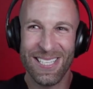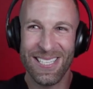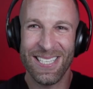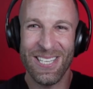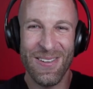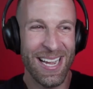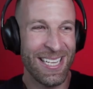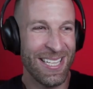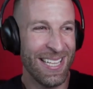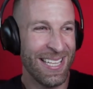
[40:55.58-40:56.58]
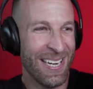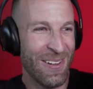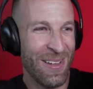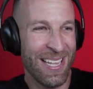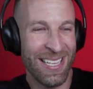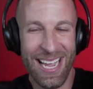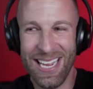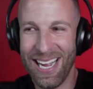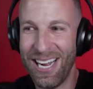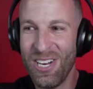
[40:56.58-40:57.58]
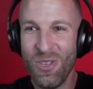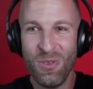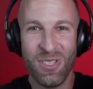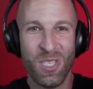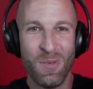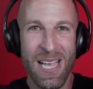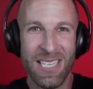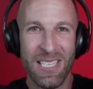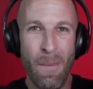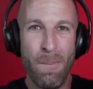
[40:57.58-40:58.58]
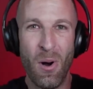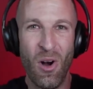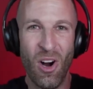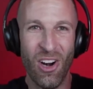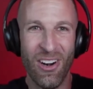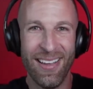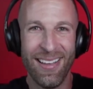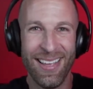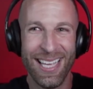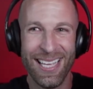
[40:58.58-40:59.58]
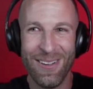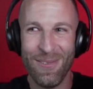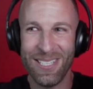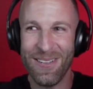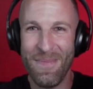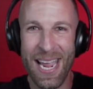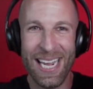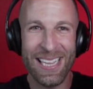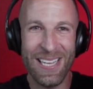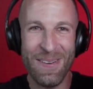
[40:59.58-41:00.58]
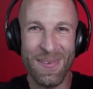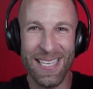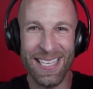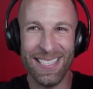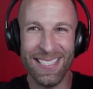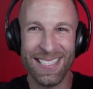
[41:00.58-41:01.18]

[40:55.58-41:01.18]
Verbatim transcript: you had, you know, a, a unused space in a barn with some alien bees